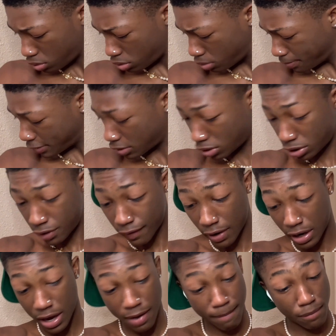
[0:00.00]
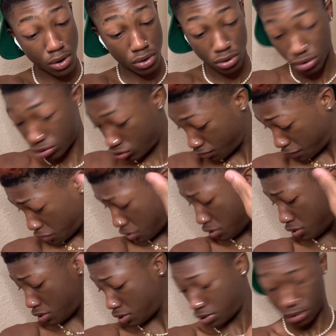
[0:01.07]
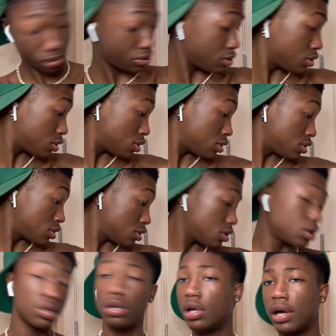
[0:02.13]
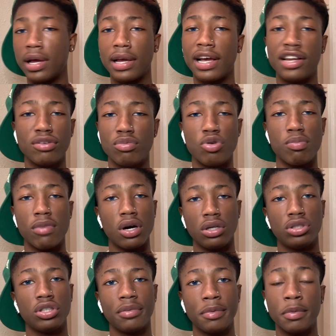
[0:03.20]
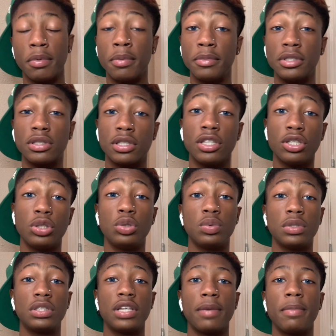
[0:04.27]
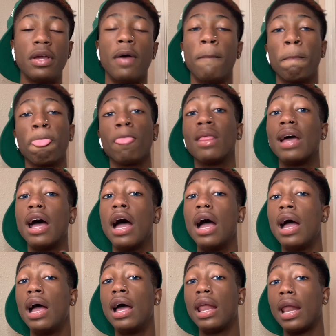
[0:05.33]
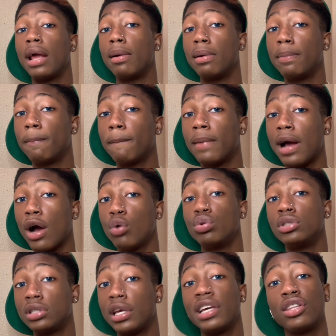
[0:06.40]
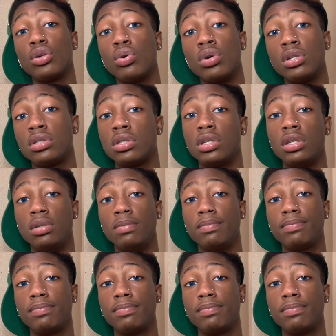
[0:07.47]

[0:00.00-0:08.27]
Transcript: let me see if I got mugs on me. Now I ain't got no more mugs on me, but mosquitoes would tear me. Like, I was scared to go to sleep.